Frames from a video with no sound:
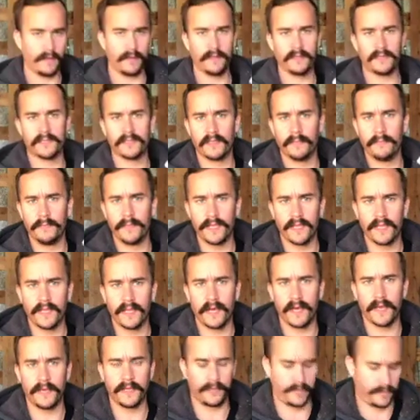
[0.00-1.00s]
This is the
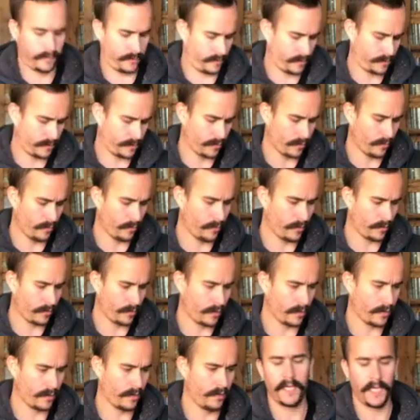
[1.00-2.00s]
Midnight
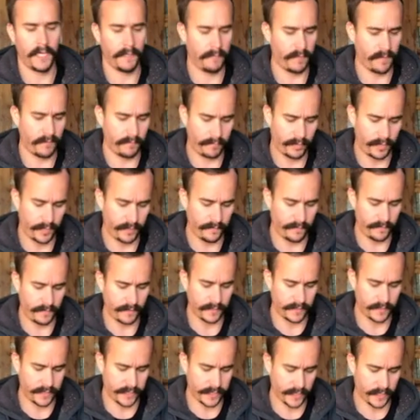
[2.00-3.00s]
Solar
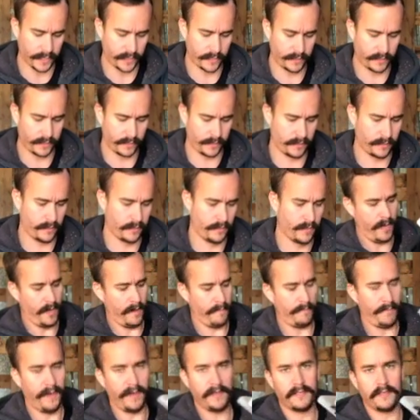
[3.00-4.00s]
MNPV6,
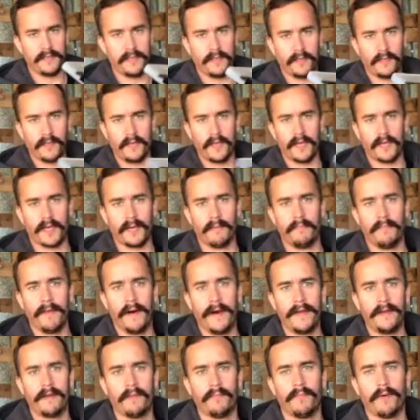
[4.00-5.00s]
and basically a
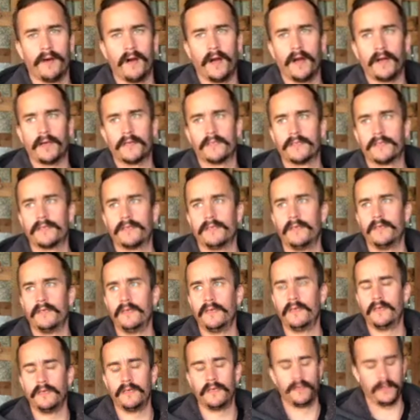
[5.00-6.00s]
combiner box
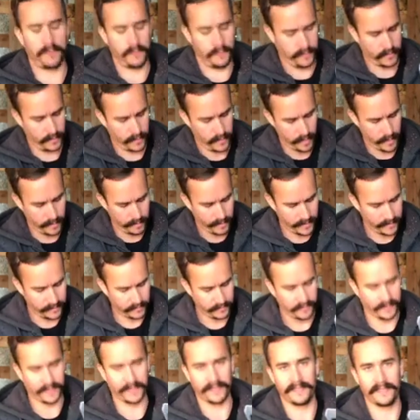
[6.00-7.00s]
is
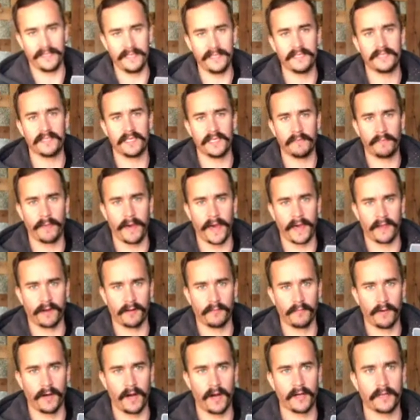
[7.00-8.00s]
basically like a DC panel
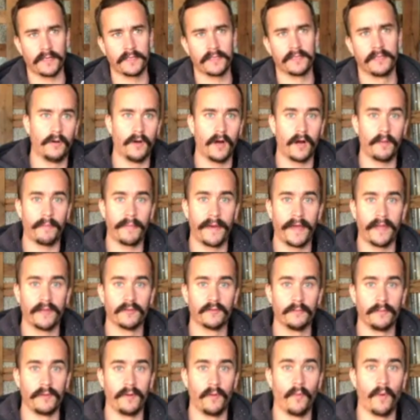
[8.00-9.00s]
box. Our panels will
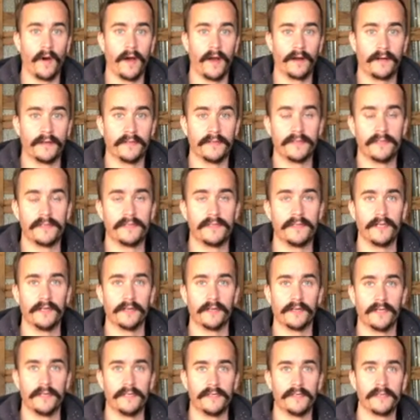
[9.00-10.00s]
be wired in
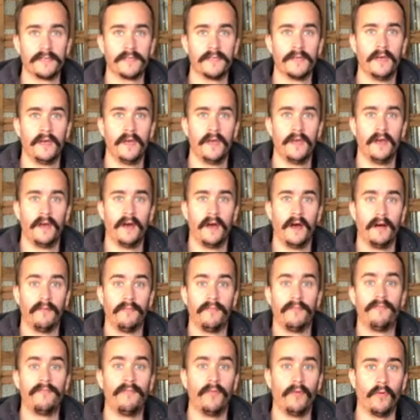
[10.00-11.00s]
series of
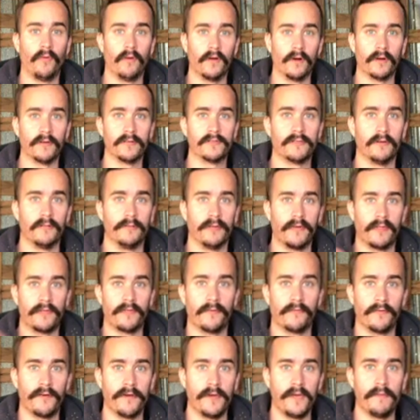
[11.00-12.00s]
4, so it'll be
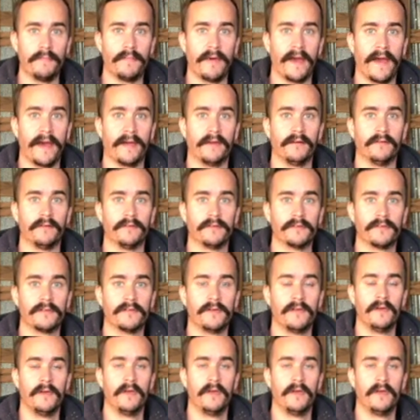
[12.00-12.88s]
3 panels,